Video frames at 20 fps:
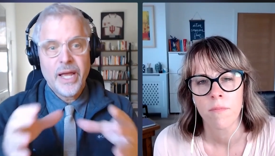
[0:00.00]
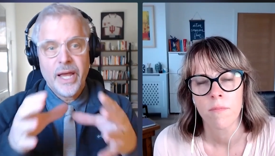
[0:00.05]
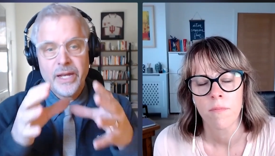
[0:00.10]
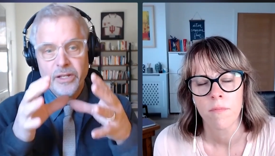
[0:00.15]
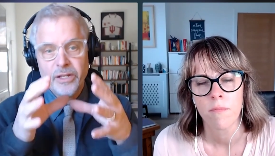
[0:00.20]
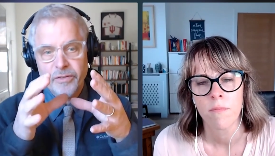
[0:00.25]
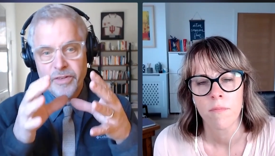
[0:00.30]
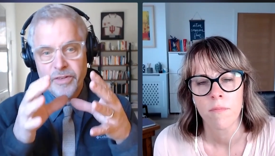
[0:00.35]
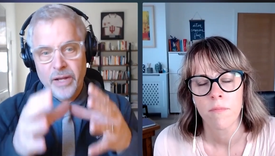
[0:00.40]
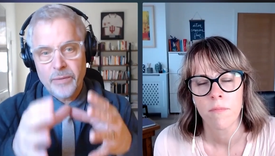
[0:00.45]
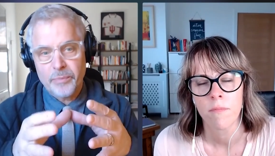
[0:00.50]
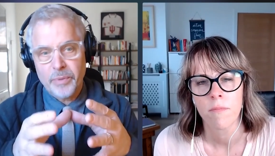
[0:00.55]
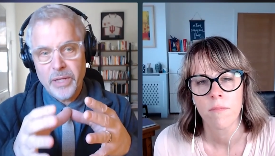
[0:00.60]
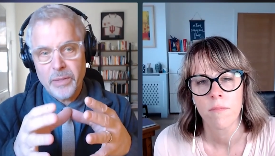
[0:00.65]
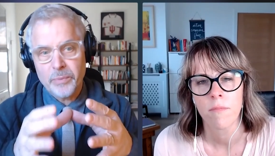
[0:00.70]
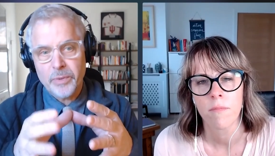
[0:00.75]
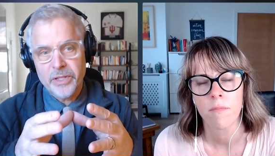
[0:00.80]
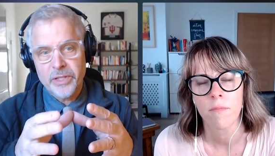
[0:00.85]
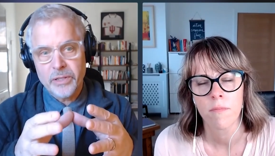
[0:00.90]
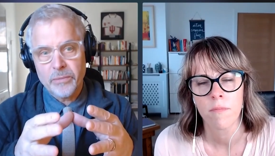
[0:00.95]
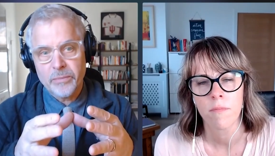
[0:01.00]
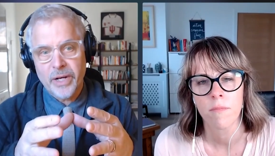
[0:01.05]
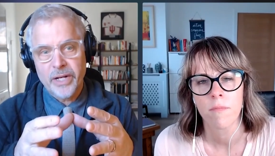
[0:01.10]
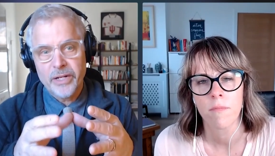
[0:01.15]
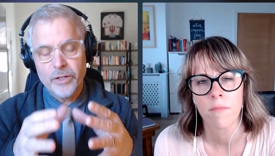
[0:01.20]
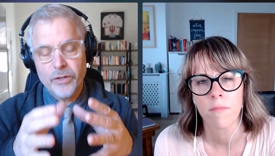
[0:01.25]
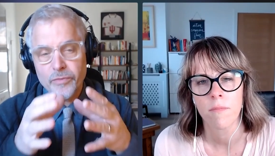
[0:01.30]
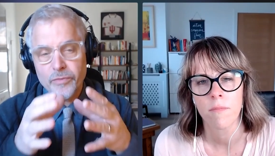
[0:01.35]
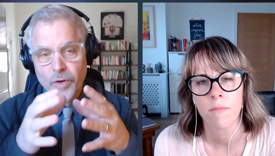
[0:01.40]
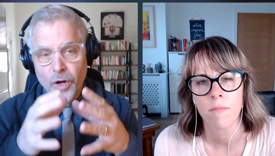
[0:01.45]
Speaker 1: and you've got people in the
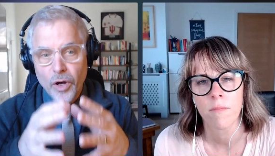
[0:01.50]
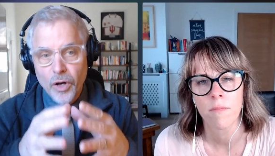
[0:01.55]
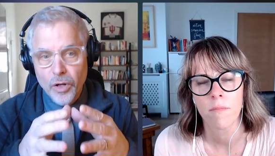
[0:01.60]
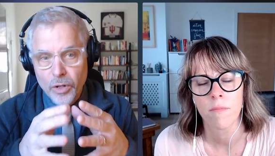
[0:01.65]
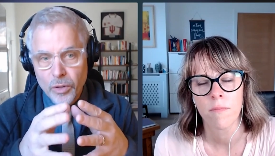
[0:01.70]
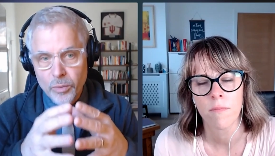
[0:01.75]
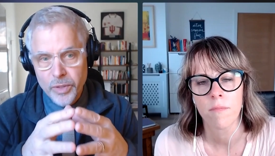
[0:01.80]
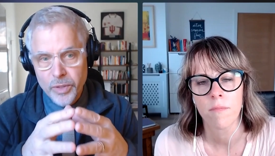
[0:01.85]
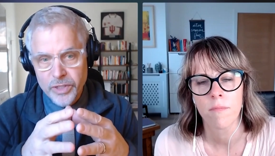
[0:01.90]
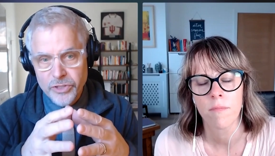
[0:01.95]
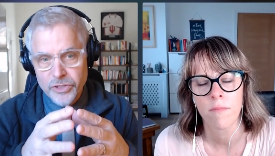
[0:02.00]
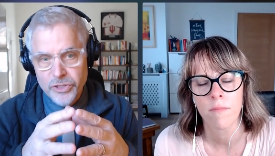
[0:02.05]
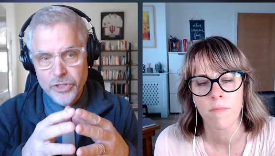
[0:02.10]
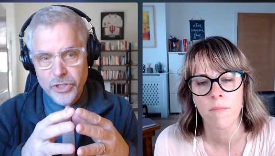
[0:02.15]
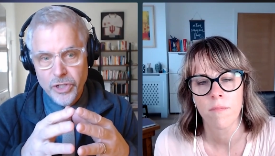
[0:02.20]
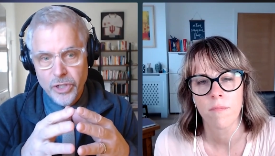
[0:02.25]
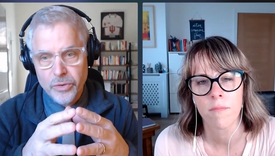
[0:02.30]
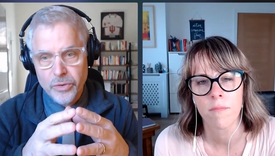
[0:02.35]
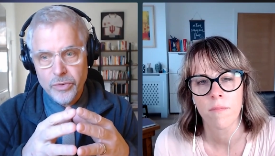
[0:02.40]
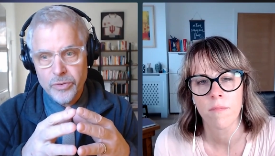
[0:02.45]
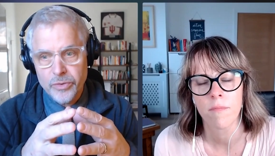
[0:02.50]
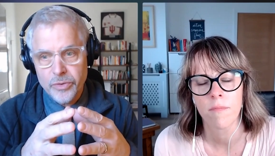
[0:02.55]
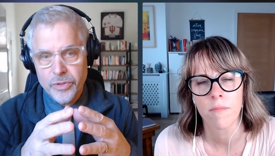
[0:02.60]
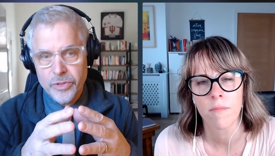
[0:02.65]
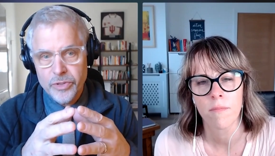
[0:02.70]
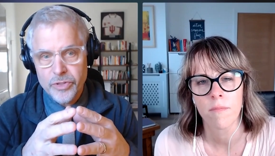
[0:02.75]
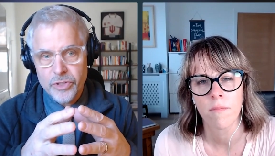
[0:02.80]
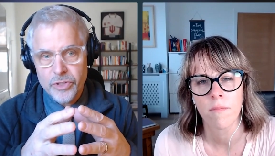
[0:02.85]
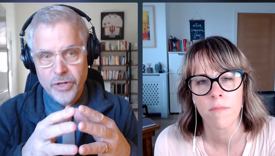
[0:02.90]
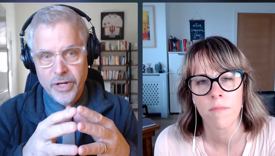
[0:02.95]
mine who've always
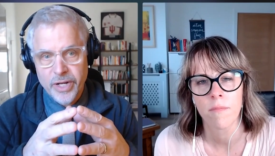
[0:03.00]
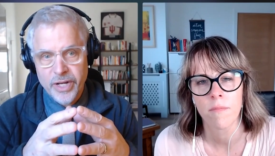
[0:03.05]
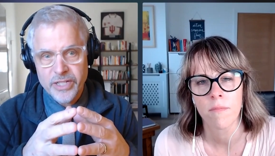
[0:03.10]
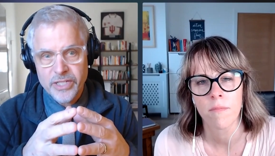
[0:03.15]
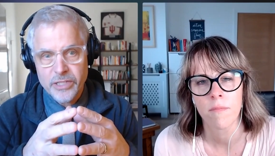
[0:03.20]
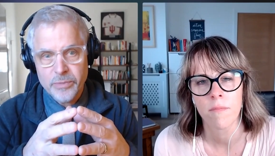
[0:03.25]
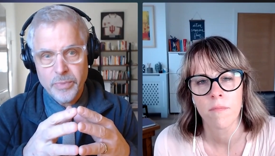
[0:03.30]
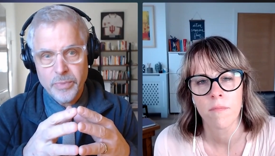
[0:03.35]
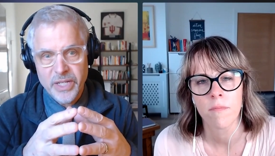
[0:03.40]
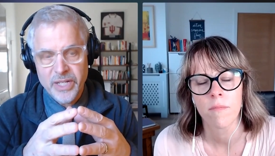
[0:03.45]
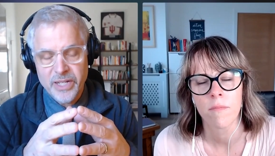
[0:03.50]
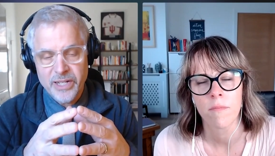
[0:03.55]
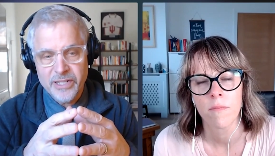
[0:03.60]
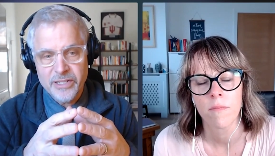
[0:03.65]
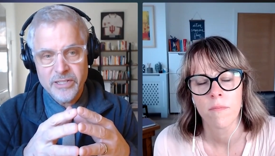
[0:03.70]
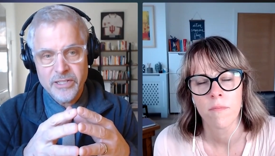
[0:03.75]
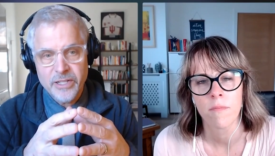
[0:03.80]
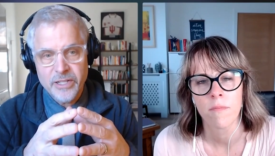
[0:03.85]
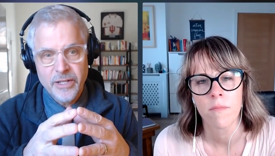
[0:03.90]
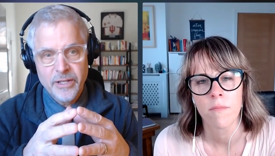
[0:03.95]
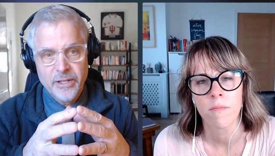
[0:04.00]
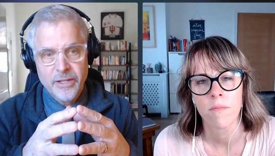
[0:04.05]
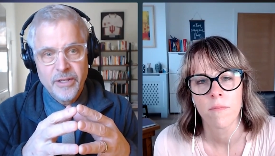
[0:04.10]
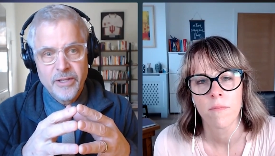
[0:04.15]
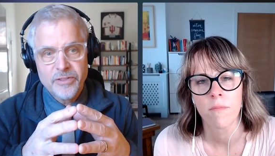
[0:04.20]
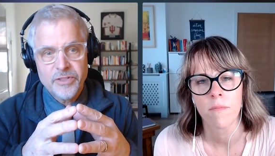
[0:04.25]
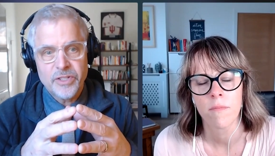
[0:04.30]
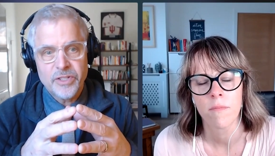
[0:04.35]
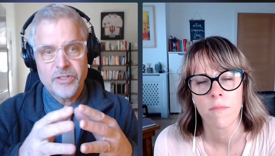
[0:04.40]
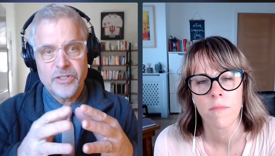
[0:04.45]
shown stress because
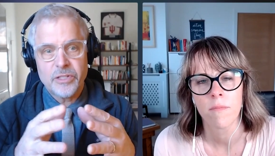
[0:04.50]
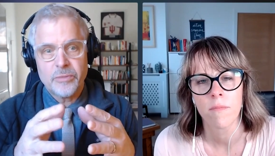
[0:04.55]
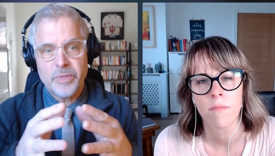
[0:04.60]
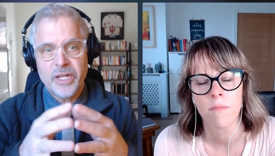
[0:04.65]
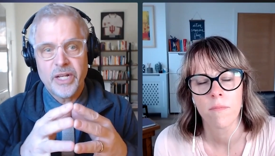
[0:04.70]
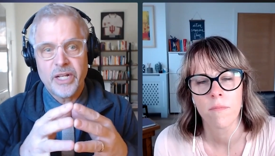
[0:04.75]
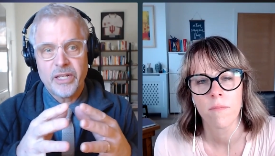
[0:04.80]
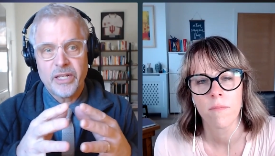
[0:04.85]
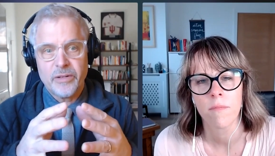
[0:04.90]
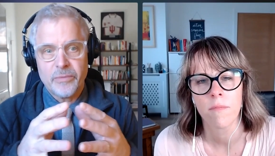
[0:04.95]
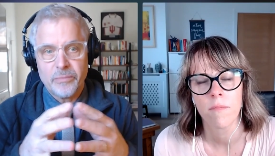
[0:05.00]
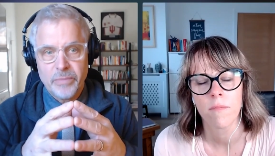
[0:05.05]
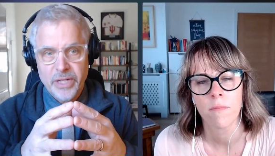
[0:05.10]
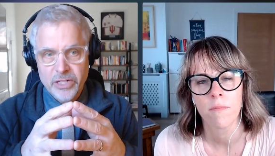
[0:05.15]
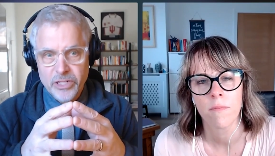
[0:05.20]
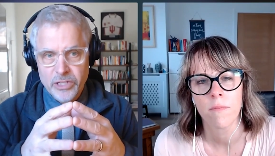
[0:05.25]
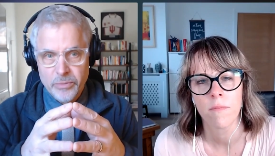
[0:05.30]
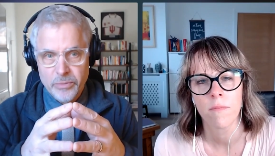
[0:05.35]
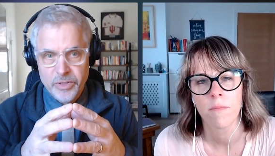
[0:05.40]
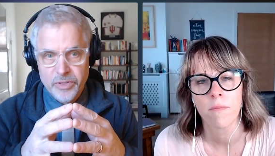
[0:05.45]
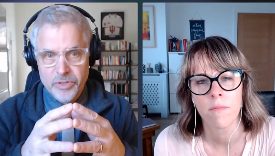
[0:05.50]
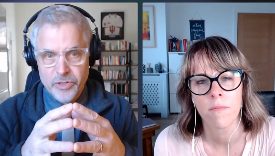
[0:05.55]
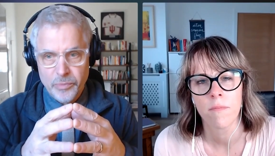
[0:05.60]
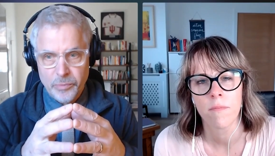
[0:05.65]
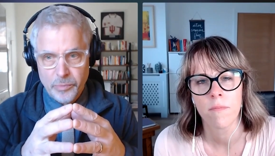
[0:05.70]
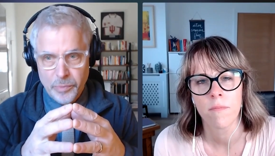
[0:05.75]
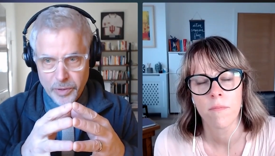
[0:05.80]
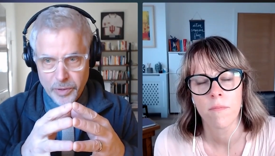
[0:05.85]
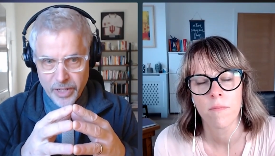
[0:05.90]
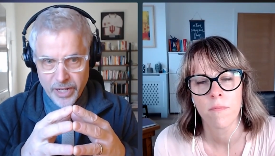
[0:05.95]
since the beginning of measurements
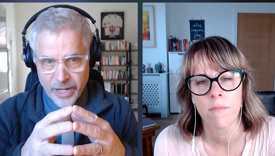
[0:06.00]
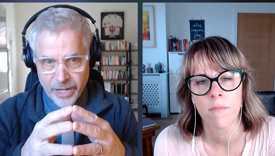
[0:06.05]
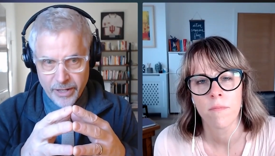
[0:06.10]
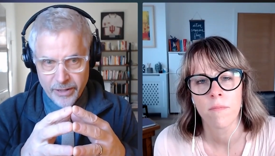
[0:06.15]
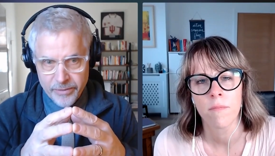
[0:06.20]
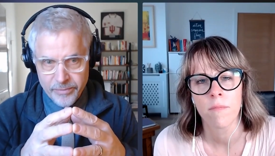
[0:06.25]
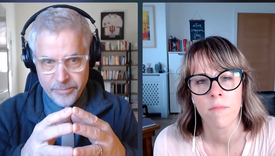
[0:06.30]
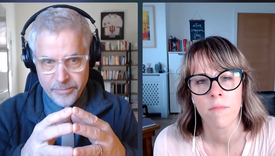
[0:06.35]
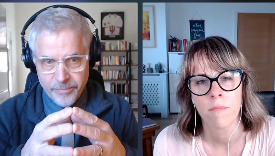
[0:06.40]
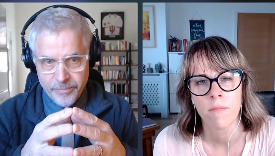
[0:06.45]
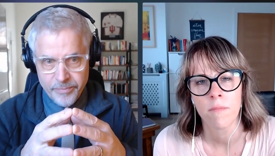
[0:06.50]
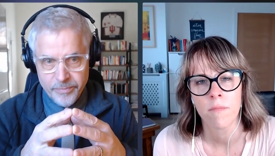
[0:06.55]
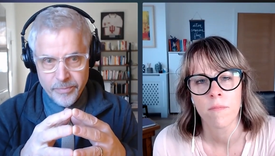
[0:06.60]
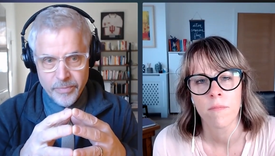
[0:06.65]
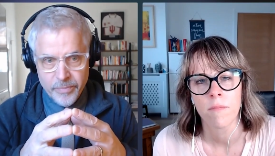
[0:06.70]
of burnout,